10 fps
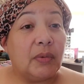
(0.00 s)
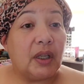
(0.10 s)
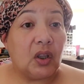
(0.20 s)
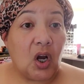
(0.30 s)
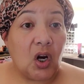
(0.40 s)
bit
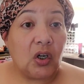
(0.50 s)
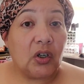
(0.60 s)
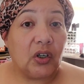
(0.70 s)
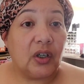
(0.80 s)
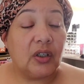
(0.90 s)

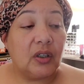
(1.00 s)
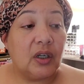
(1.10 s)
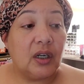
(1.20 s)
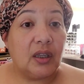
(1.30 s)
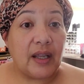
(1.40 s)
longer
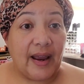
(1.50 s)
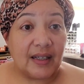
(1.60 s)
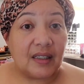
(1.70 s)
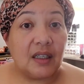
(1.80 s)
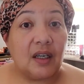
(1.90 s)

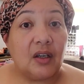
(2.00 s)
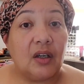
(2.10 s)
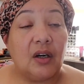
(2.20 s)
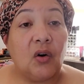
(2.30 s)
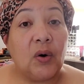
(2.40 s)
lasting
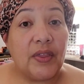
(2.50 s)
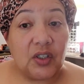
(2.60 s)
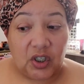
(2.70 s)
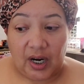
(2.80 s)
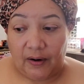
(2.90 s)
on the
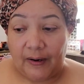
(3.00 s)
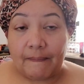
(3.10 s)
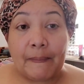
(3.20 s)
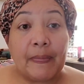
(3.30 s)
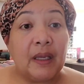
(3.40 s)
cherry.
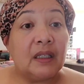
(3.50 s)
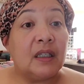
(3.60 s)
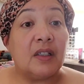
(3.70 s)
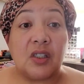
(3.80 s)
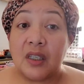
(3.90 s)

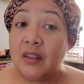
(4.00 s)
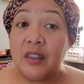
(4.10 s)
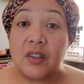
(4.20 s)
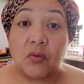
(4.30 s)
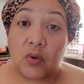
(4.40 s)
It still
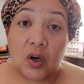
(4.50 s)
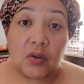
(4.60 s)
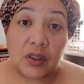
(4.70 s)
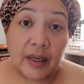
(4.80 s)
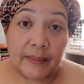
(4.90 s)
is a
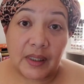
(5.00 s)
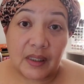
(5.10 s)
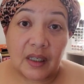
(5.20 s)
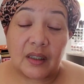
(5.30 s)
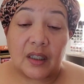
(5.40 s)
rose lemon
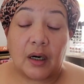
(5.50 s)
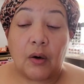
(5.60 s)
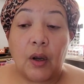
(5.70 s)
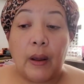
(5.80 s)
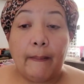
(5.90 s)
scent
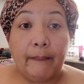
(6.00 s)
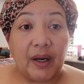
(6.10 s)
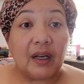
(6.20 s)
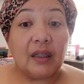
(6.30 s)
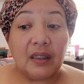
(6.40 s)
though,
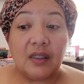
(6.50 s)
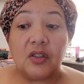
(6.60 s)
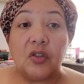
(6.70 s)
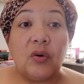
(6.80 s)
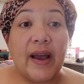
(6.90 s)
but at
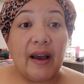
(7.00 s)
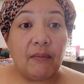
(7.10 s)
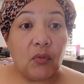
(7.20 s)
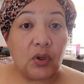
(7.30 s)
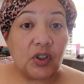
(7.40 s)
least you have
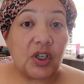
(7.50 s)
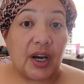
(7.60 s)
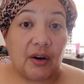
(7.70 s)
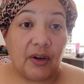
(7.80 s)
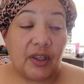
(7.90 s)
more
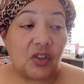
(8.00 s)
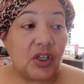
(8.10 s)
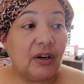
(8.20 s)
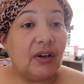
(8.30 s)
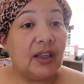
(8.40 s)
cherry. The
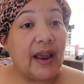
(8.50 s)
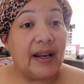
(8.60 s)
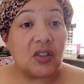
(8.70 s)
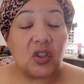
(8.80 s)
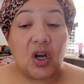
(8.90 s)
cherry
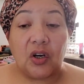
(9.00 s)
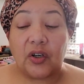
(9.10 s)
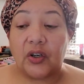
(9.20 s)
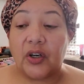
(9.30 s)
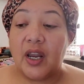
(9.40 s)
lasts
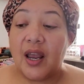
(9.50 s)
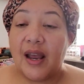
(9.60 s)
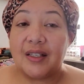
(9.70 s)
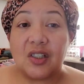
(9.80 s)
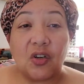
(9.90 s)
longer,
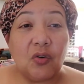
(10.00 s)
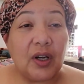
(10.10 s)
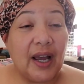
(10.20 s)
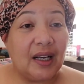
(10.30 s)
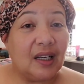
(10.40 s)
and so you
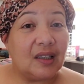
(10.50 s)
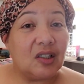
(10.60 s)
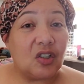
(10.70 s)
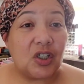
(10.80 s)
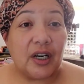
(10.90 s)
kind of get
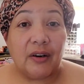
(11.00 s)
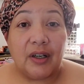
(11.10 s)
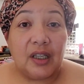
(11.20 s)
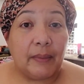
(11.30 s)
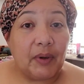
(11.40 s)
this cherry
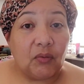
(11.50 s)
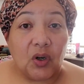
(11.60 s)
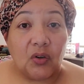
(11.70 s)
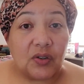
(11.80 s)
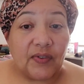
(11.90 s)
lemon
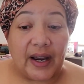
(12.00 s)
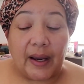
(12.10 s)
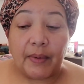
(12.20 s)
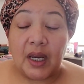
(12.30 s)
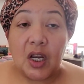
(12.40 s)
rose
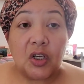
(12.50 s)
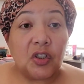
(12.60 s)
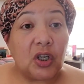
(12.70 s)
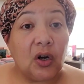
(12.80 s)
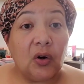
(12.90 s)
vibe.
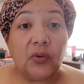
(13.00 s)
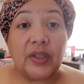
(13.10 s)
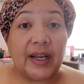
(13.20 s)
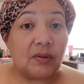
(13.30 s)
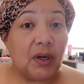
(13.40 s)
So
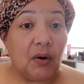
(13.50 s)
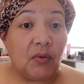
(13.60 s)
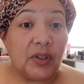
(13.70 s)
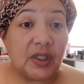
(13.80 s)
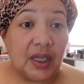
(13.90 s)
that's what I
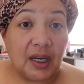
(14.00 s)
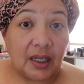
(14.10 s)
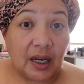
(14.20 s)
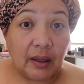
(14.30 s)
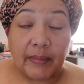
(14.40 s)
want to tell
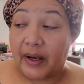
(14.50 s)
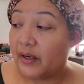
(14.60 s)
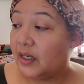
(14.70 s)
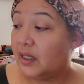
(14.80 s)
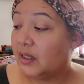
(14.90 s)
y'all about
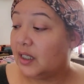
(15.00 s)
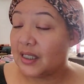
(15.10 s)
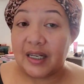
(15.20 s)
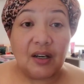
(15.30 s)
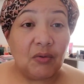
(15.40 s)
it, because
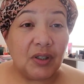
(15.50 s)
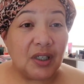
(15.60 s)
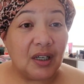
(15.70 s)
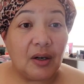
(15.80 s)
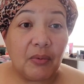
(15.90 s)
I didn't want
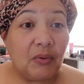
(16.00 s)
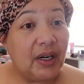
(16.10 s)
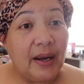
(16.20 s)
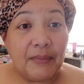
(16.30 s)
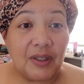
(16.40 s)
y'all to go, but what
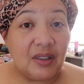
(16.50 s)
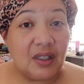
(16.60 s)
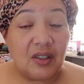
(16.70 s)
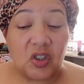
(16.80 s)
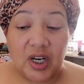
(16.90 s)
happened to
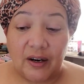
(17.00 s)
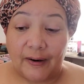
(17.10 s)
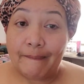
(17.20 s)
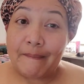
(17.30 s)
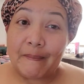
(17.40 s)
Intense
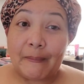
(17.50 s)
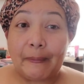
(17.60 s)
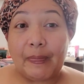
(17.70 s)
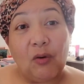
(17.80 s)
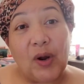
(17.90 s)
Cherry?
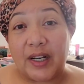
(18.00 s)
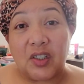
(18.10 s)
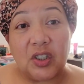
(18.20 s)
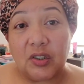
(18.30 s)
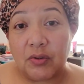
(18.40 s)
Why didn't
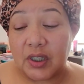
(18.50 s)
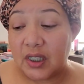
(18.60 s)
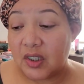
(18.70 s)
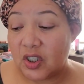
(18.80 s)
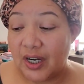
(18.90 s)
she do
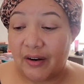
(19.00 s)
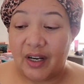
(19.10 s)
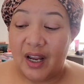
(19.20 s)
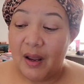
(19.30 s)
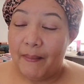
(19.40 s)
Intense Cherry?
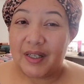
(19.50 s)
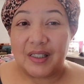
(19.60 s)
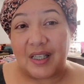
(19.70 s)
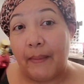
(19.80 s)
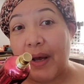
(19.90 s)

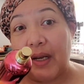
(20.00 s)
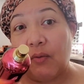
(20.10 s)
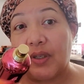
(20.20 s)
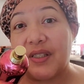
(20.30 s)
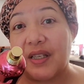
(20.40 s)
Because somebody
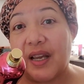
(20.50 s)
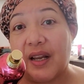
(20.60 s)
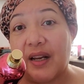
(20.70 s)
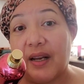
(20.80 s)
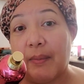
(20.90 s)
would have
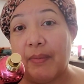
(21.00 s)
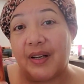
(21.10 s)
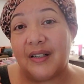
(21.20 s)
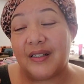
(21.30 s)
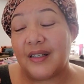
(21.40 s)
said it.
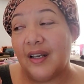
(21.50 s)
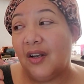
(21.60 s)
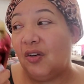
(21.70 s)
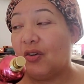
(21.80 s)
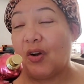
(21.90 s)
Because,
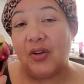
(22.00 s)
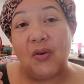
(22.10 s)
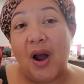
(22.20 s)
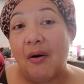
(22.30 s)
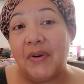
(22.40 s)
you know, you
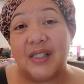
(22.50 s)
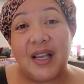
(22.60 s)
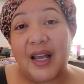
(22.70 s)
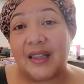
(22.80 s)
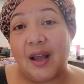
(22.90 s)
always
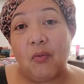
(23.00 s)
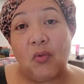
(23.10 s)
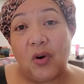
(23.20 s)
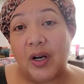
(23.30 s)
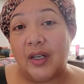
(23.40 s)
got that
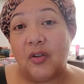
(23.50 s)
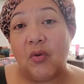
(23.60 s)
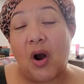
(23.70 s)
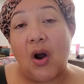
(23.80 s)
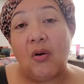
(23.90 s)
one. You
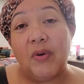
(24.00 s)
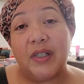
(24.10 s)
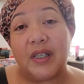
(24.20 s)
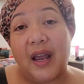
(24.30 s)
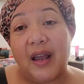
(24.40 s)

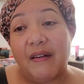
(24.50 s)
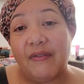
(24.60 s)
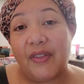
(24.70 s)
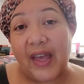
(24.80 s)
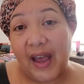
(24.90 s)
always
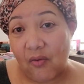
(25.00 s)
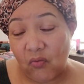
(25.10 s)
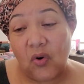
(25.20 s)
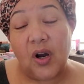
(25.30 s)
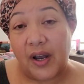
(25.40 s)
have that
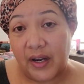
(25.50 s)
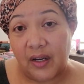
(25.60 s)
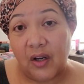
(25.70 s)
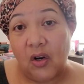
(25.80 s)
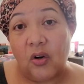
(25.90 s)
one
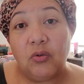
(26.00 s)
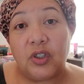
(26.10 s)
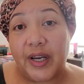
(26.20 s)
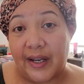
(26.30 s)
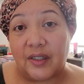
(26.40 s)
who
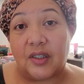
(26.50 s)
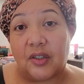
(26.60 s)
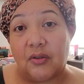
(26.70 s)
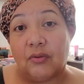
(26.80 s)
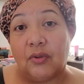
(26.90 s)
checks you.